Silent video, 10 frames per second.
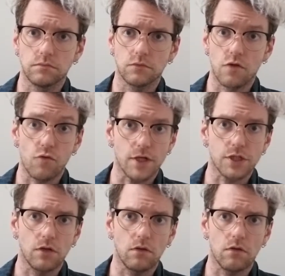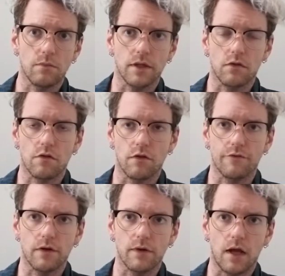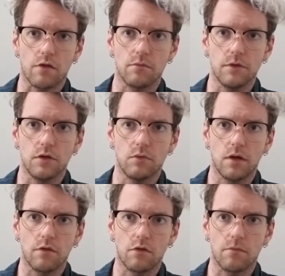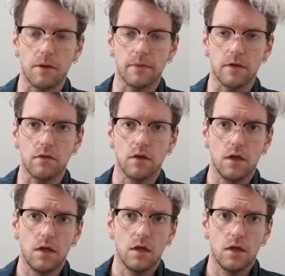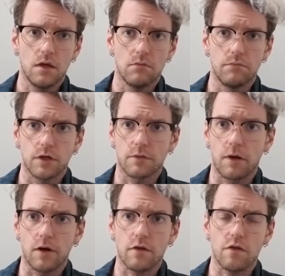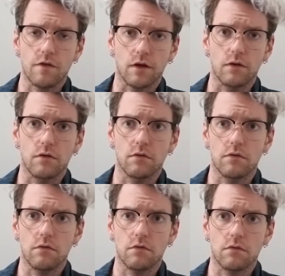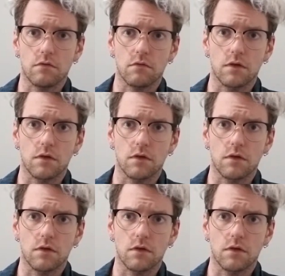stretch goals, we can start figuring out some new ones, maybe bookmarks, stickers.